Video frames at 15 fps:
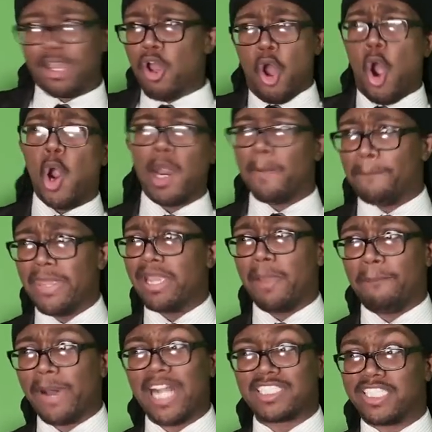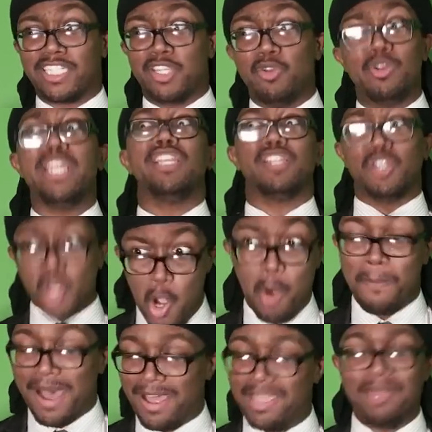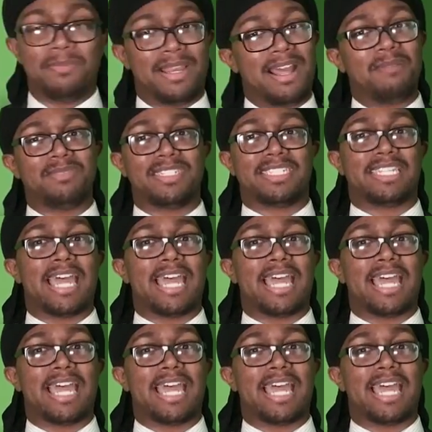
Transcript: R M P Kenpachi, you need to know about him, and I'm just like,